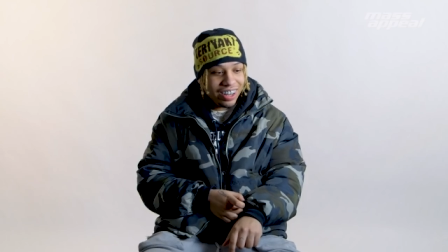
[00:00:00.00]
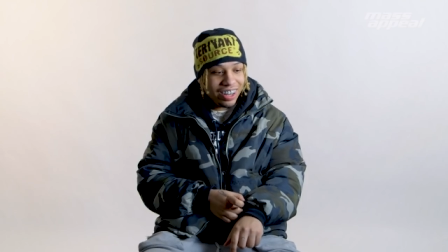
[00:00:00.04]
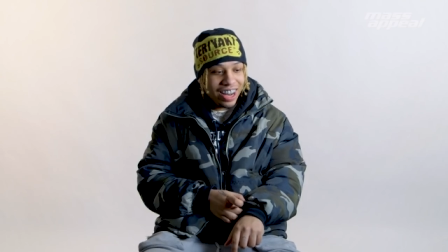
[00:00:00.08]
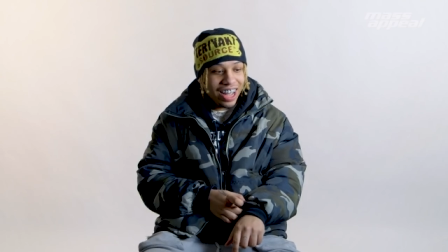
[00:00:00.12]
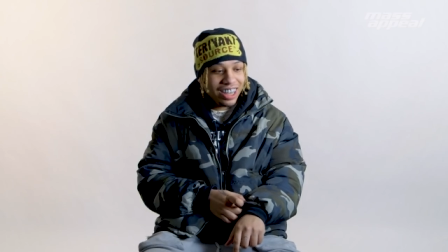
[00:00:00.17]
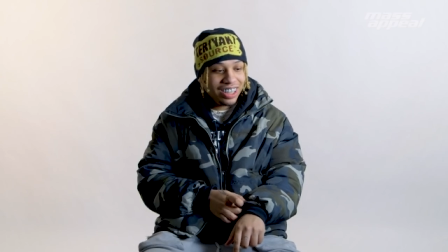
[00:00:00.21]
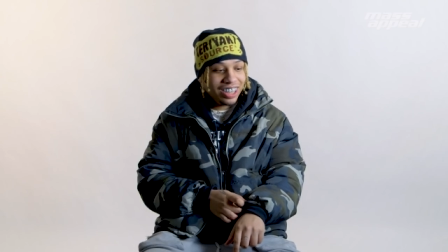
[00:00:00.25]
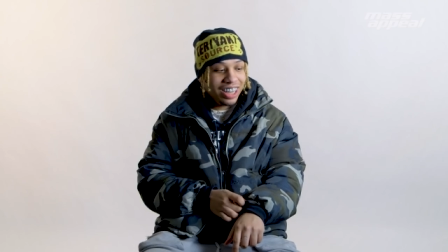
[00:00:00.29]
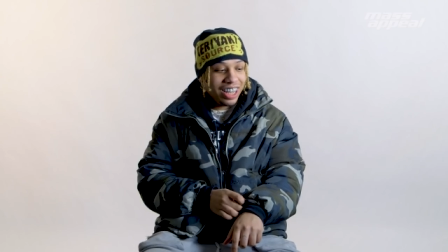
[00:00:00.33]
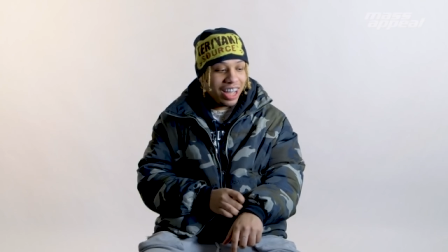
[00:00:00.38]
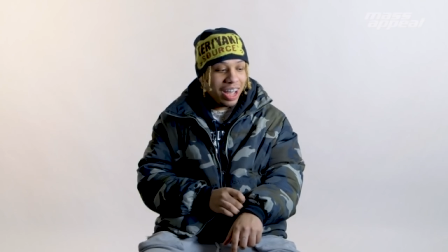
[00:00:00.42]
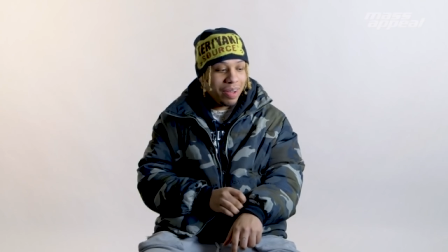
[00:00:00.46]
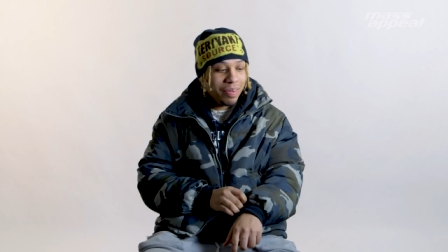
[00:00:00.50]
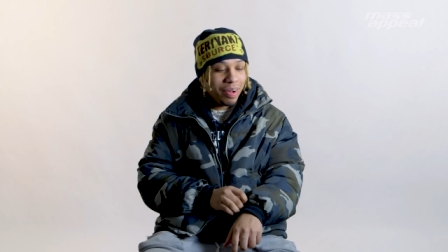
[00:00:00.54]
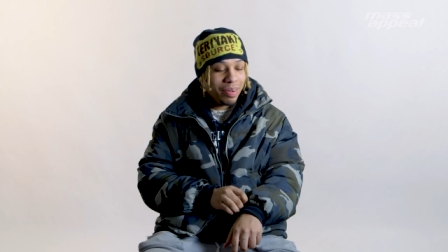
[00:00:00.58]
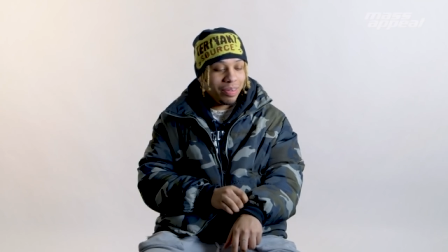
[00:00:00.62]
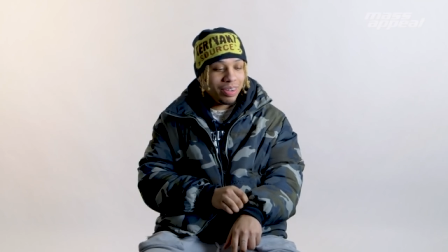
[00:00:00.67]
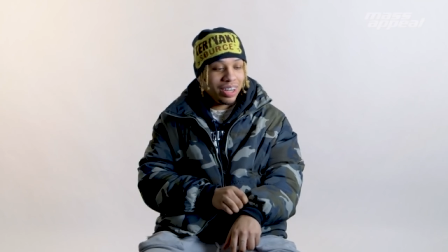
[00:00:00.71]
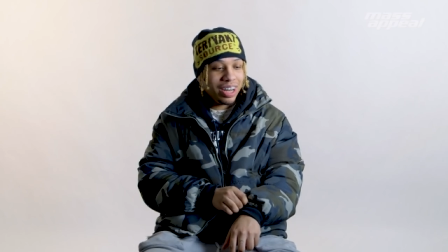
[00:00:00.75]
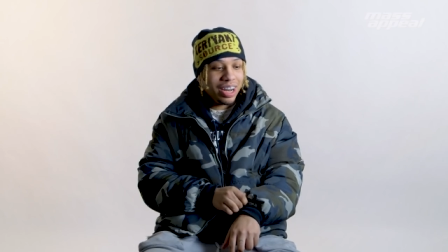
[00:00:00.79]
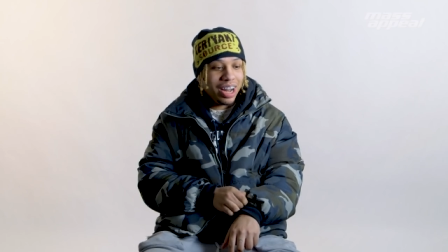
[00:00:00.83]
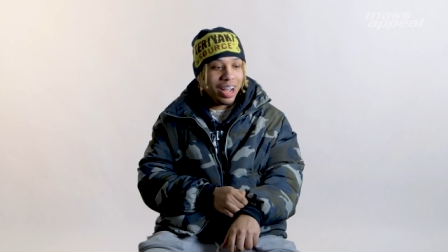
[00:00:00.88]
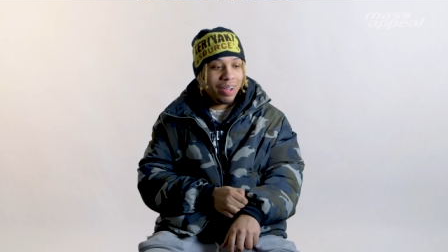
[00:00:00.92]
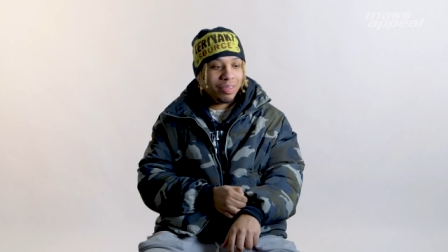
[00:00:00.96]
Nessly came up
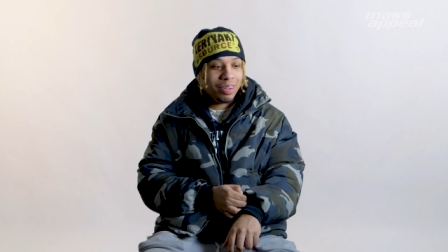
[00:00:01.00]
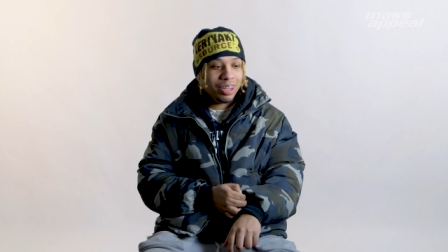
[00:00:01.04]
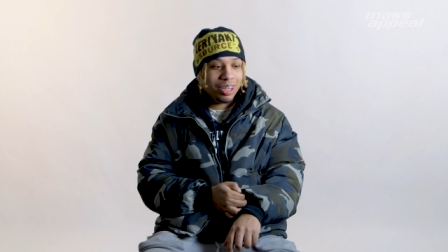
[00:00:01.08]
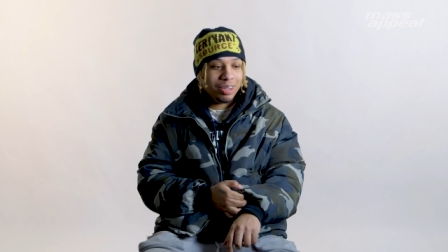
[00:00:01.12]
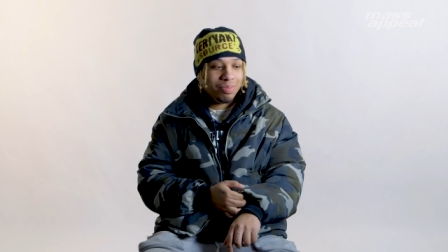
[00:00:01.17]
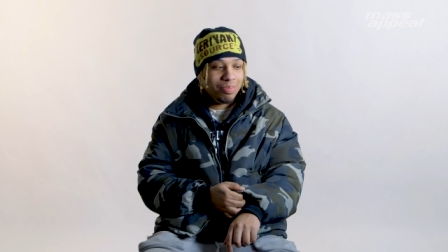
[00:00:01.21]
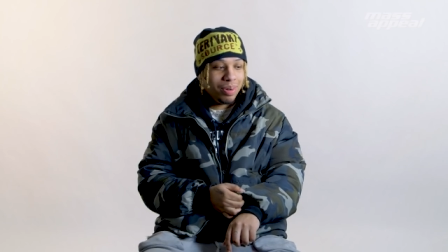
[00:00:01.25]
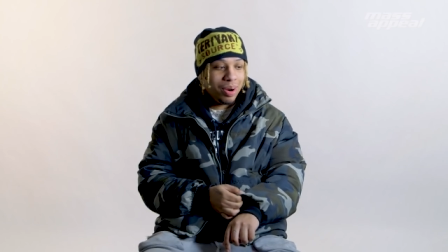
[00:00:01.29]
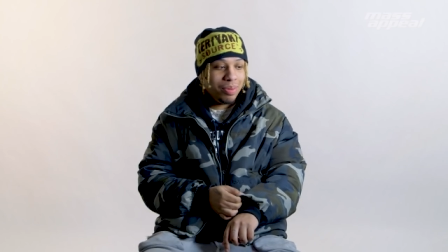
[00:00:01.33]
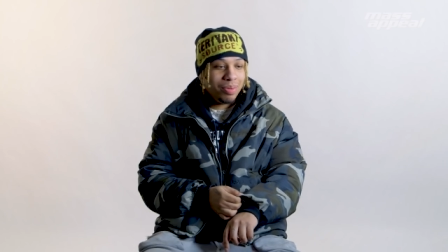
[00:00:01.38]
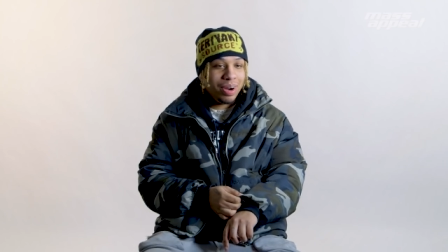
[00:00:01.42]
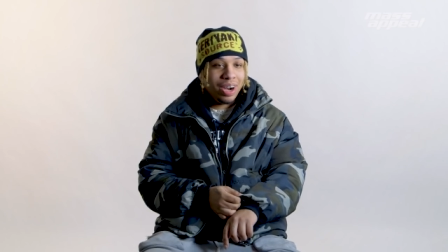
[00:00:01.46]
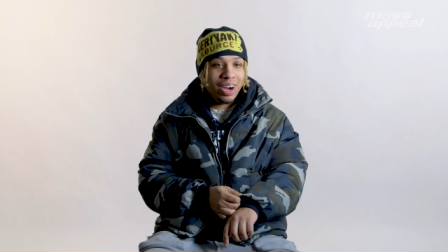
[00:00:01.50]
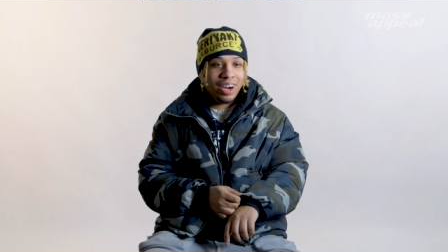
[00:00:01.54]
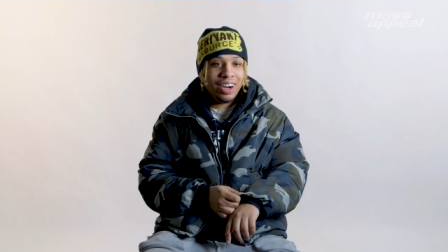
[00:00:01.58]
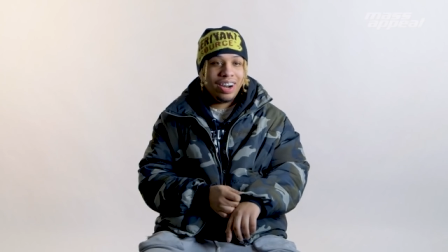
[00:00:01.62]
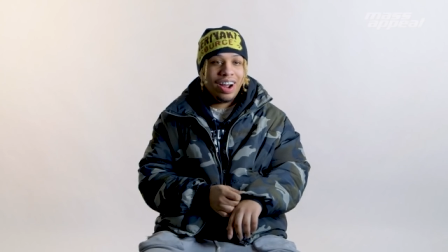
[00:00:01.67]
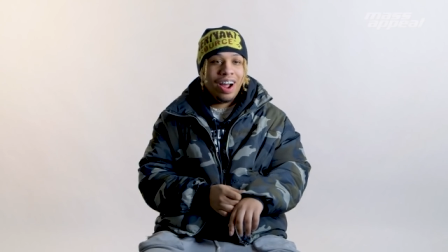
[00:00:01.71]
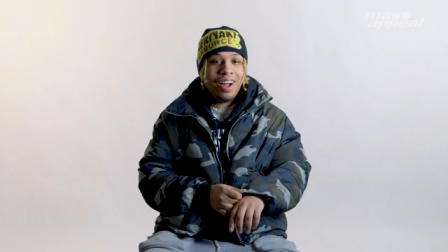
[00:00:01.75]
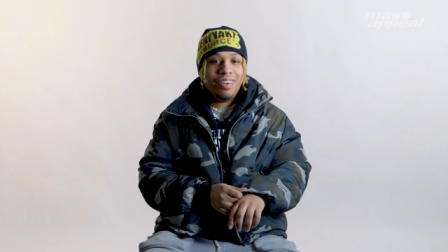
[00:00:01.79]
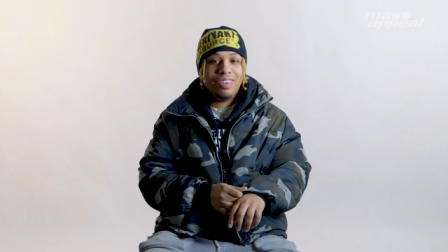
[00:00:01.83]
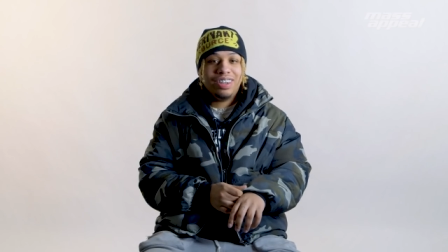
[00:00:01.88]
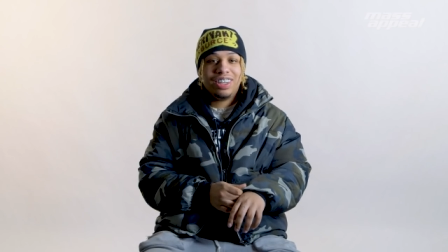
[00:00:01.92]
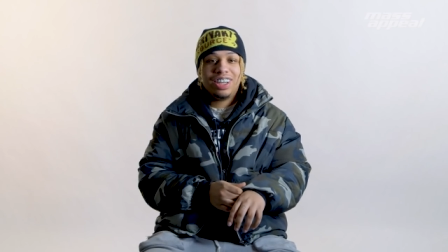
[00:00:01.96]
with the name because Burberry
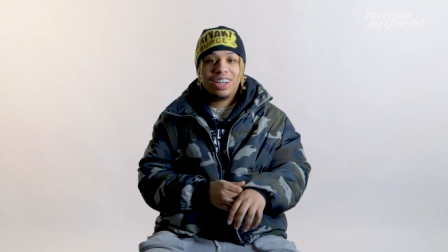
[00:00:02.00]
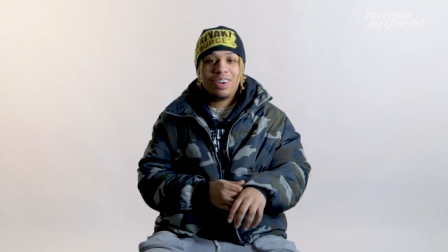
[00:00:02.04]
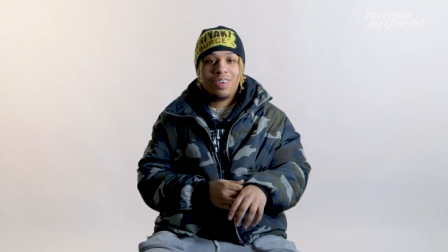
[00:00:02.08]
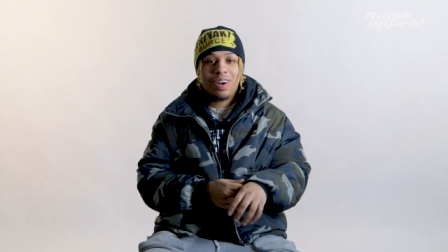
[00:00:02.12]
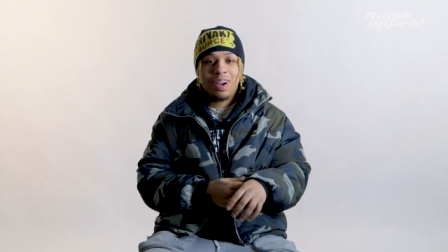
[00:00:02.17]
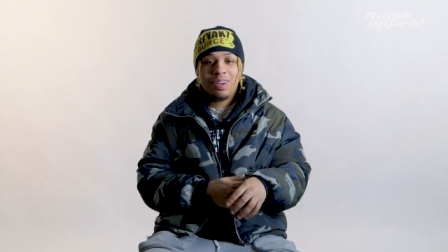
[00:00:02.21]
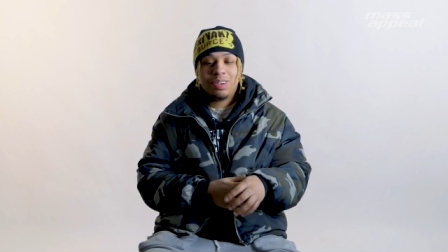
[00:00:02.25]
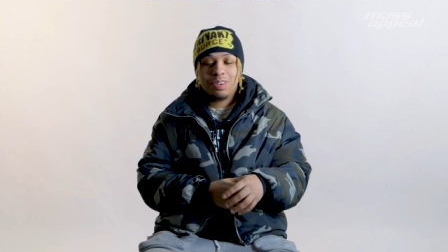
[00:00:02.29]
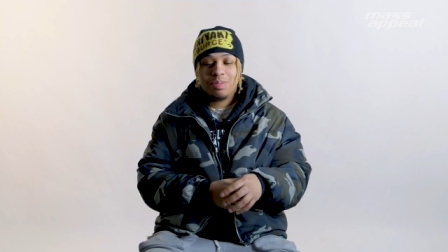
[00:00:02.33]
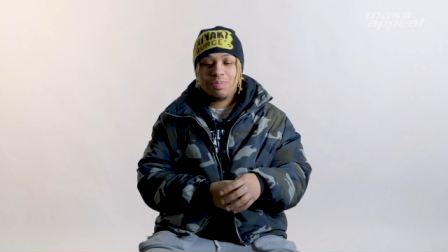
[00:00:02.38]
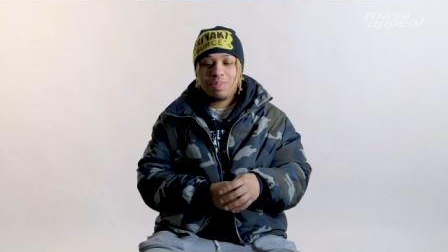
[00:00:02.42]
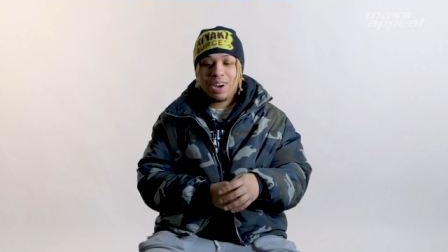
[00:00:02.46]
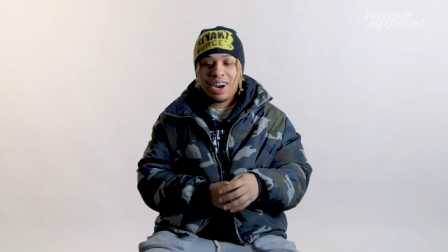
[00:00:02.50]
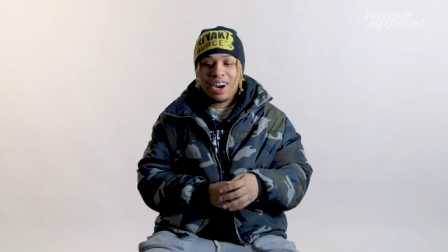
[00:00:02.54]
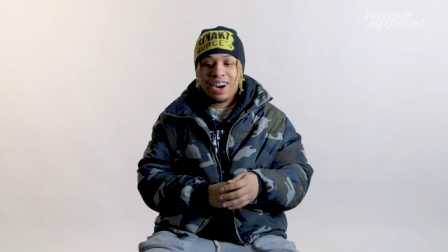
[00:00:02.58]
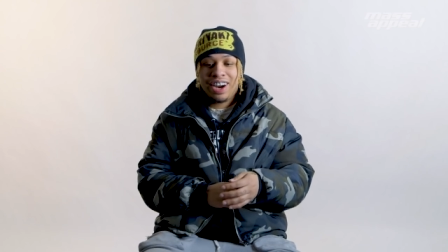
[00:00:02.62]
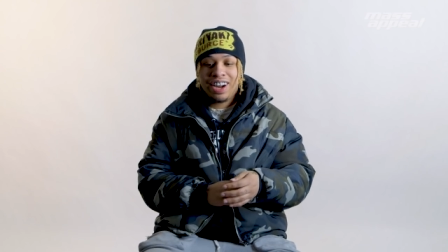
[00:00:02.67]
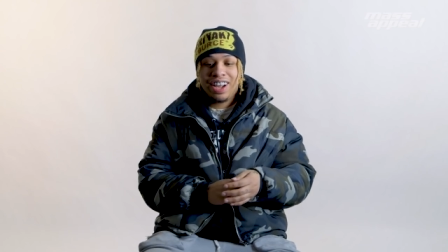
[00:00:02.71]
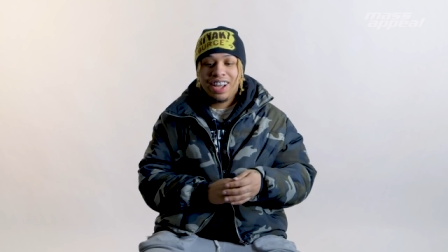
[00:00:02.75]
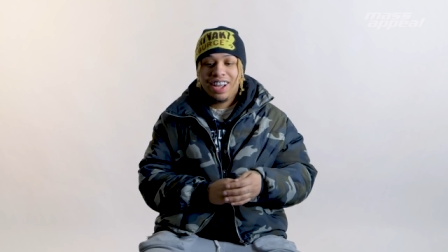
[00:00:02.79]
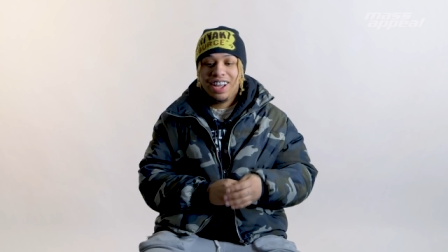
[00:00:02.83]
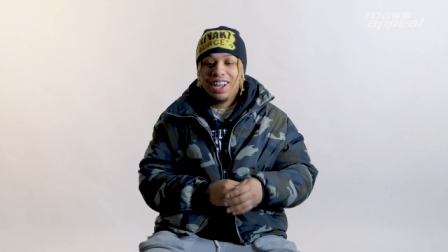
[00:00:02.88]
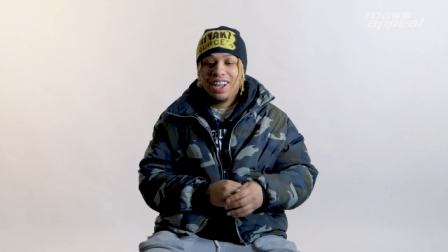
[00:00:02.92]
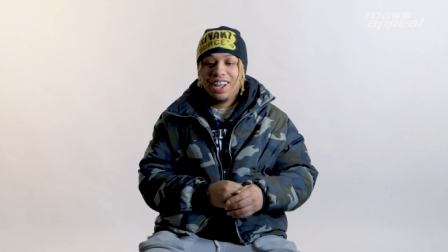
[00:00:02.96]
obviously rhymes with
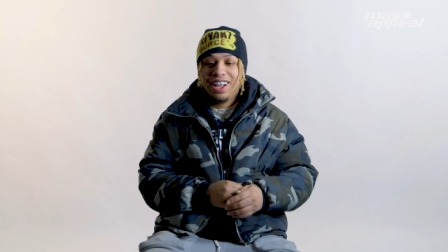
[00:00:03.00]
Perry.